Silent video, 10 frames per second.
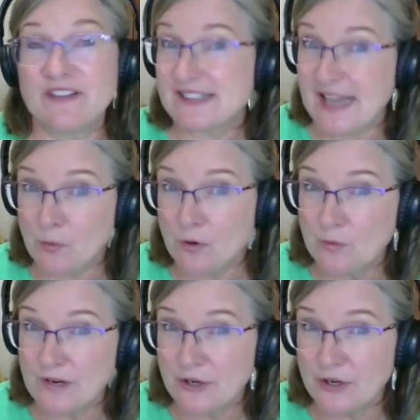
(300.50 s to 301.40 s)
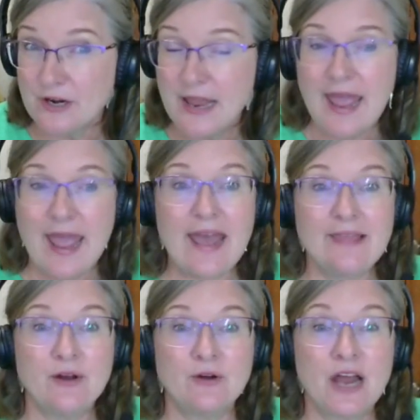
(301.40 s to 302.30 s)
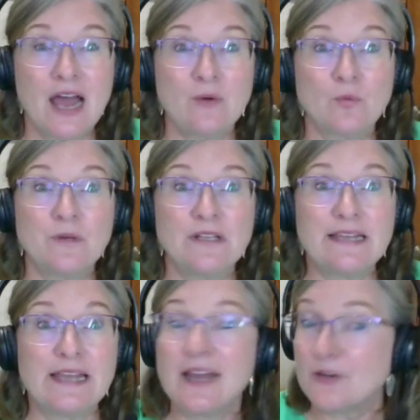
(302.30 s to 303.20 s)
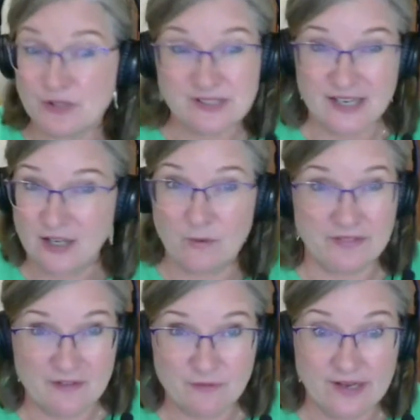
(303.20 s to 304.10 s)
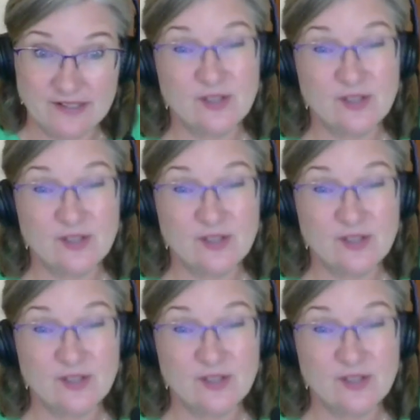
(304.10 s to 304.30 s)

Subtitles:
of a sight word reader and they're not really understanding what they've read.